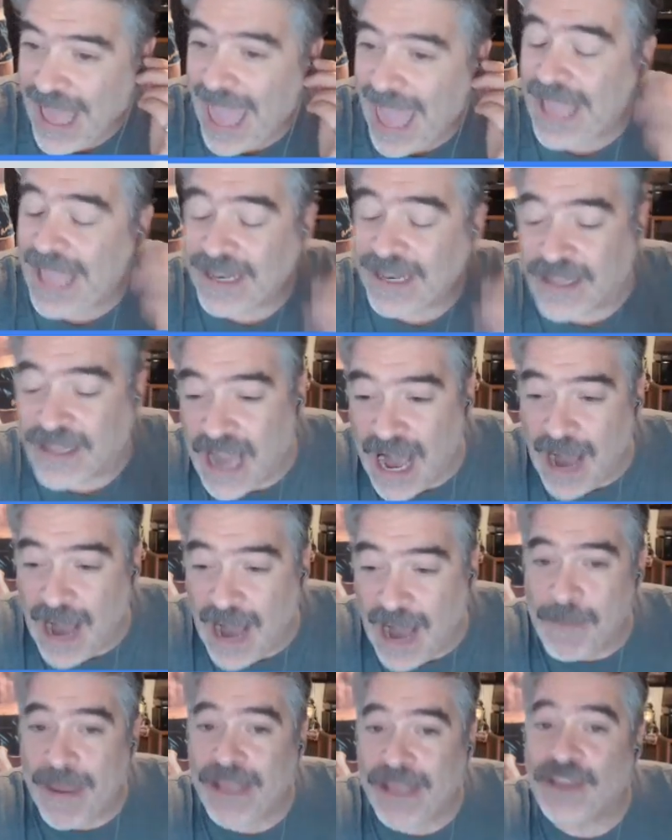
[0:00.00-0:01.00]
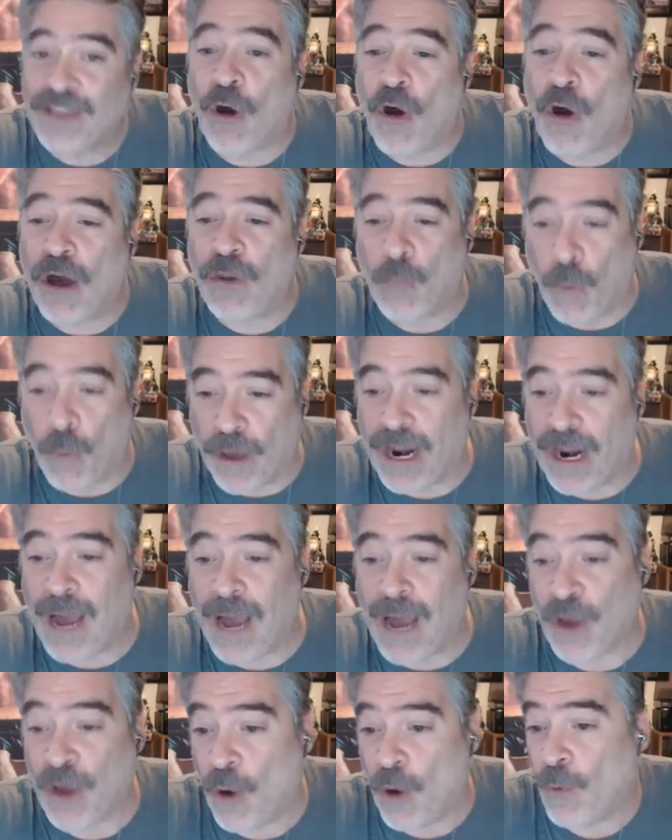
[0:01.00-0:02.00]
and comment on what
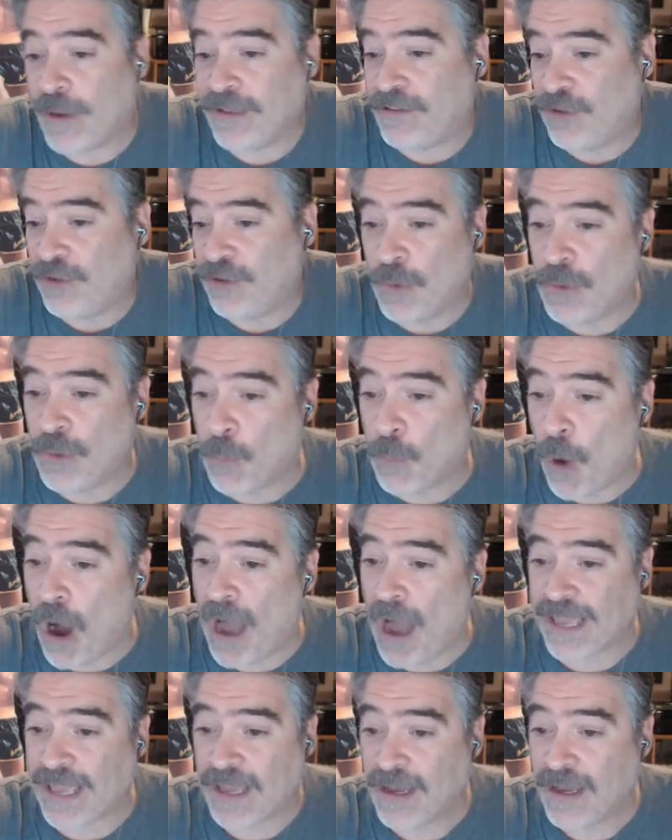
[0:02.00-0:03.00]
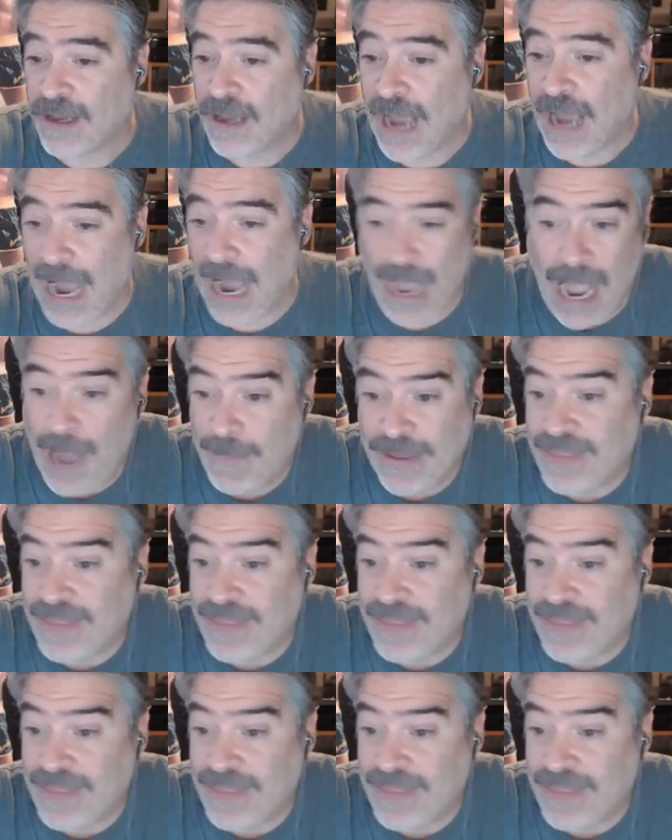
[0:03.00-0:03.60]
I'm going to and why. I'm